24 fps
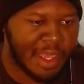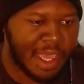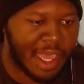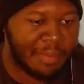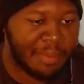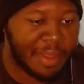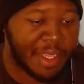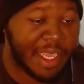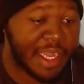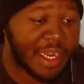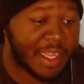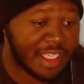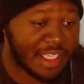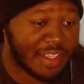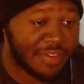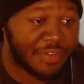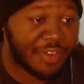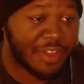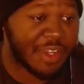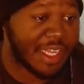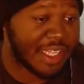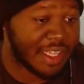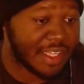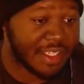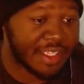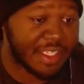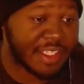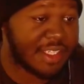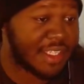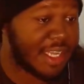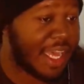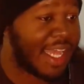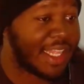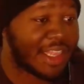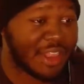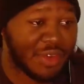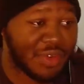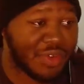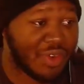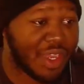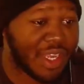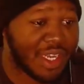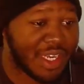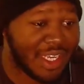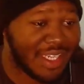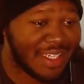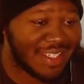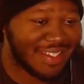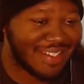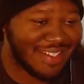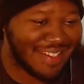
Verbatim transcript: I'm beginning to feel like this is not the run.